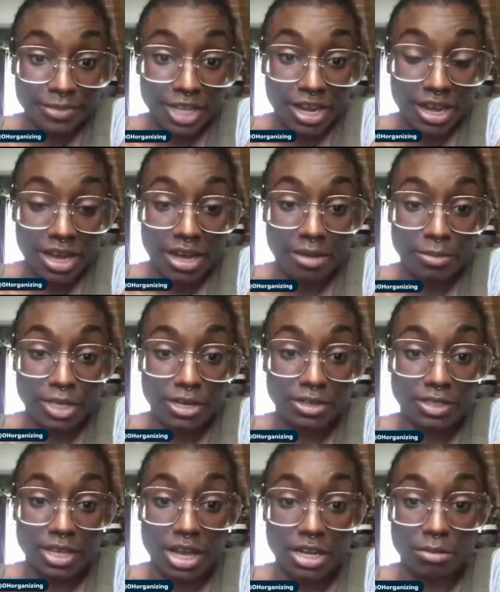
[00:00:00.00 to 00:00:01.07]
There
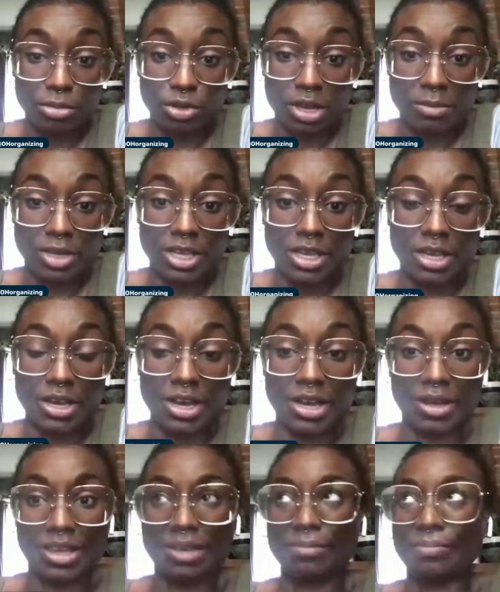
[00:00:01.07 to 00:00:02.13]
is an Unemployment
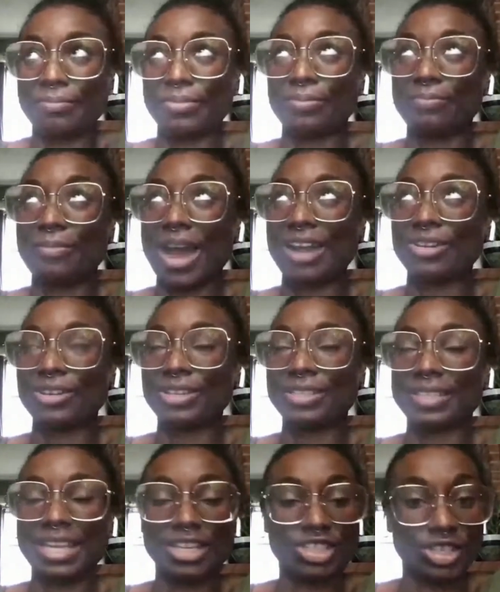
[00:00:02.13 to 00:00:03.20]

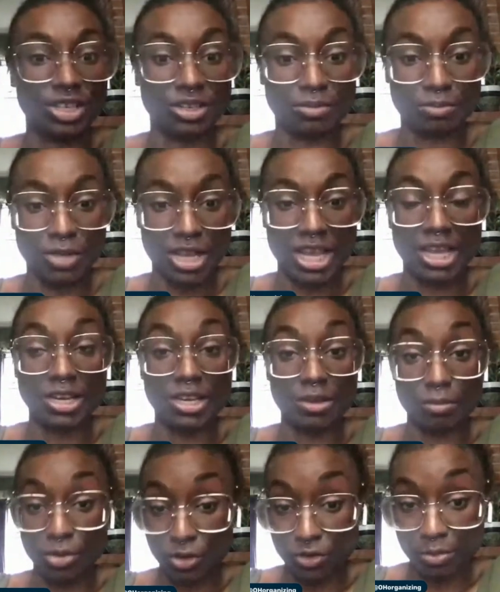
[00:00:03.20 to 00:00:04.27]
Modernization and
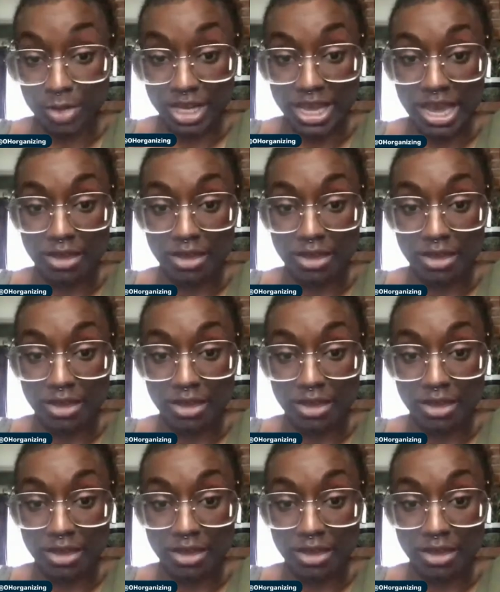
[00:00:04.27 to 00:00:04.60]
Improvement